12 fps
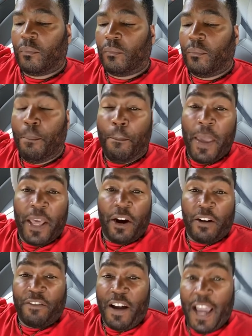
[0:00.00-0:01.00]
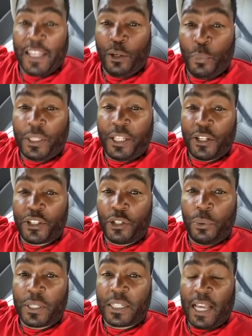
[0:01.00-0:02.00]
men are violent with their
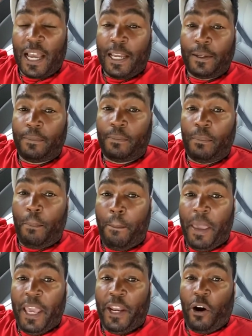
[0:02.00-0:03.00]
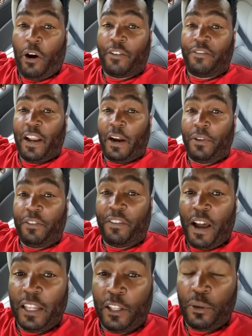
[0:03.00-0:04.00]
suicide. Men are very
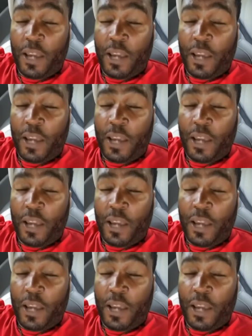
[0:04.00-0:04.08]
violent. You